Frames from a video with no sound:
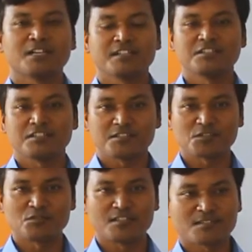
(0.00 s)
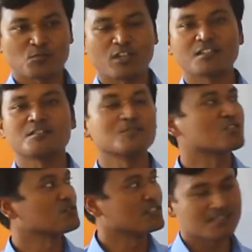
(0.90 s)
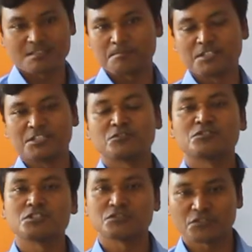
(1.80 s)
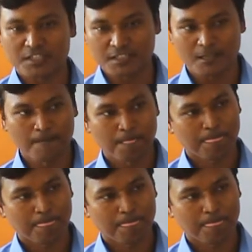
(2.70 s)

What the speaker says: My dear students, welcome to this video tutorial.